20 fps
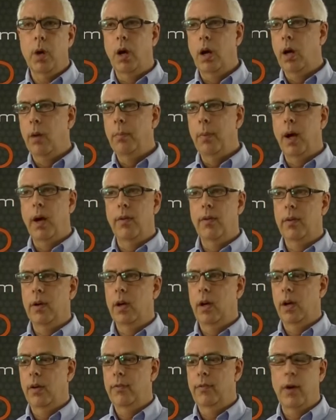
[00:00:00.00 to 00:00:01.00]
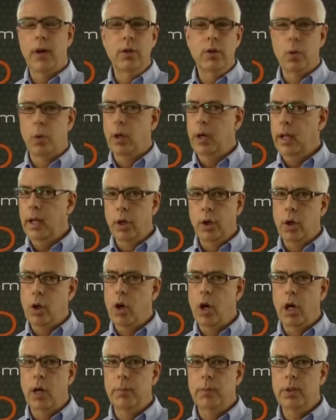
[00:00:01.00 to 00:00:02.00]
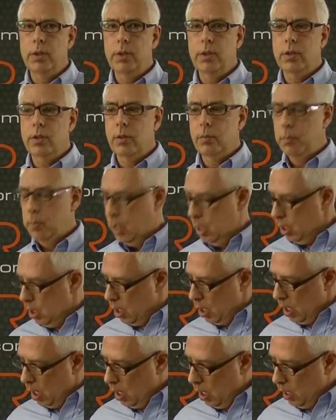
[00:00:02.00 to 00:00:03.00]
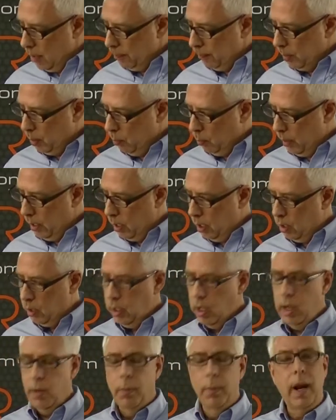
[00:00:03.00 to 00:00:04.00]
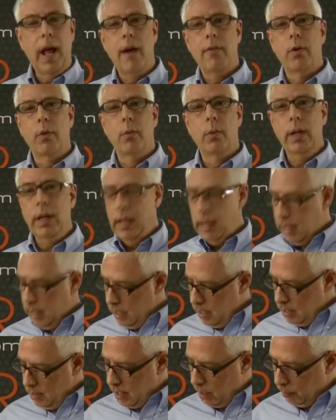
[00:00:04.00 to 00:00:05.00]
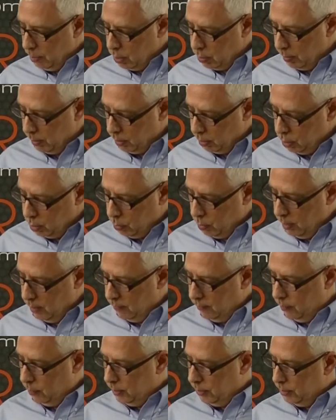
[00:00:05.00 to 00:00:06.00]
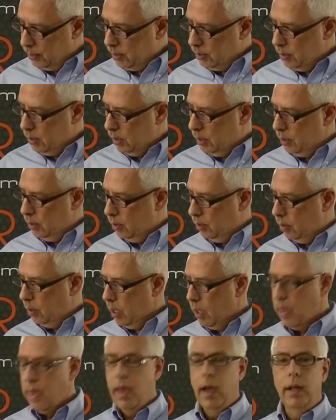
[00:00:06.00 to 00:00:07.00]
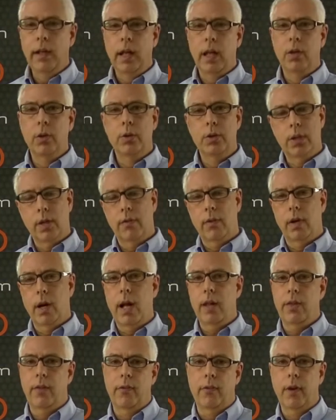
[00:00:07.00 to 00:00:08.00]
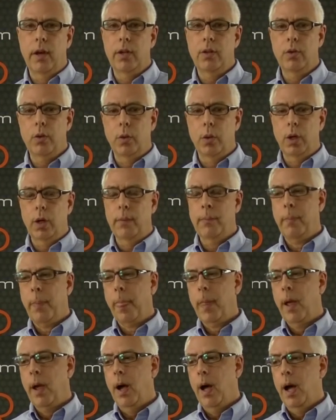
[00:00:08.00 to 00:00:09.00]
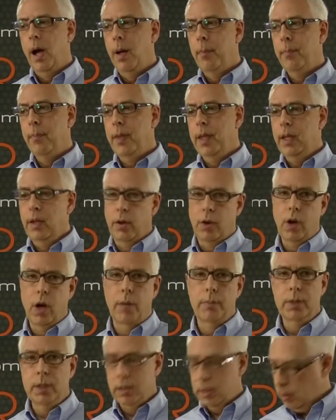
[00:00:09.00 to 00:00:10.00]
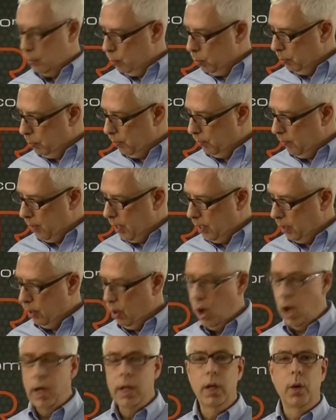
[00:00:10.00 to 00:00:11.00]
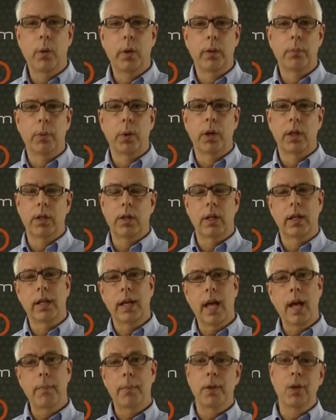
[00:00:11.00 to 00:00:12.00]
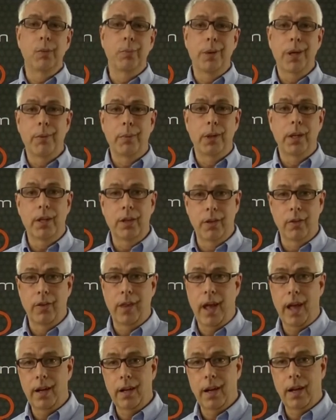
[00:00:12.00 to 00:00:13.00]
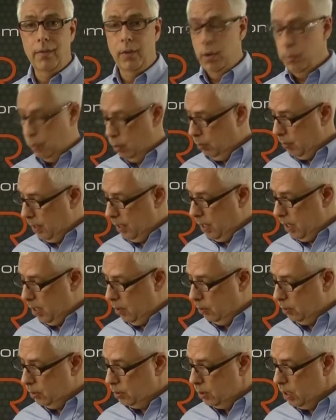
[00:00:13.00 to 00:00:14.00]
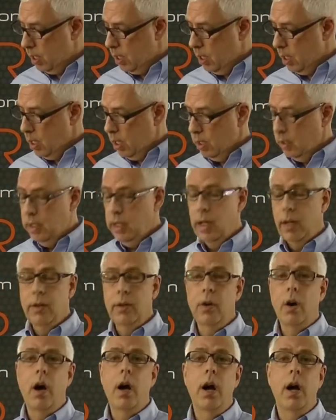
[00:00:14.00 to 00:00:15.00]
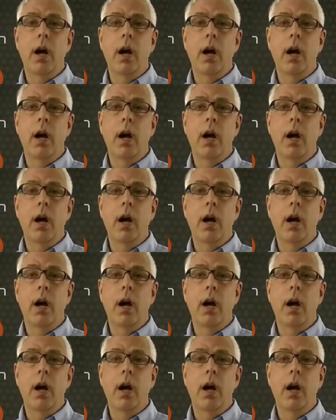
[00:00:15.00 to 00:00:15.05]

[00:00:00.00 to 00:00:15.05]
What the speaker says: a front door intercom system, where it would have a relay that would trigger 12 volts into here, and then who's ever at the front door, the intercom system would provide an audio input into the amp, and you'd be able to hear that in every room of the house. The other